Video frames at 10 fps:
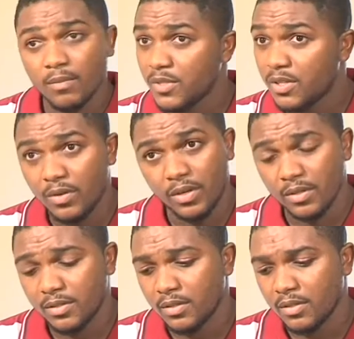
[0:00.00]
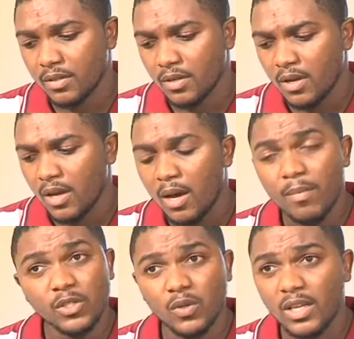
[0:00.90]
I'm serious. I'm
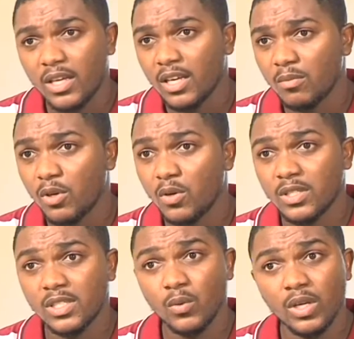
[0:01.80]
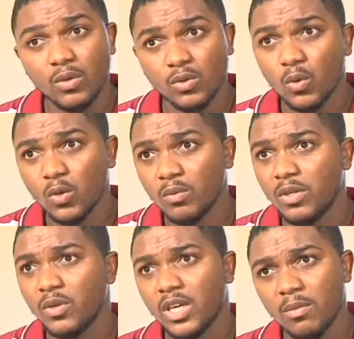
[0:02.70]
actually here because his widow told me
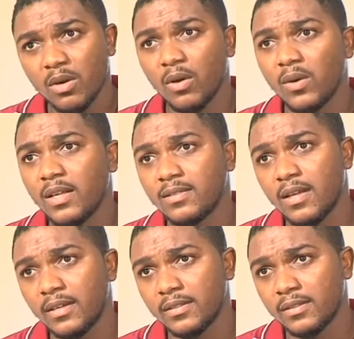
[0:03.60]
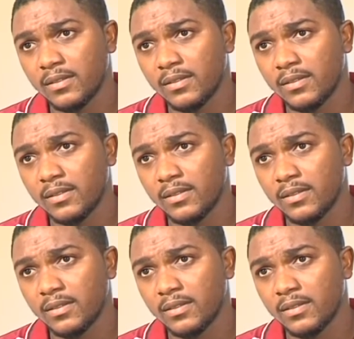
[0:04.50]
you came around last night.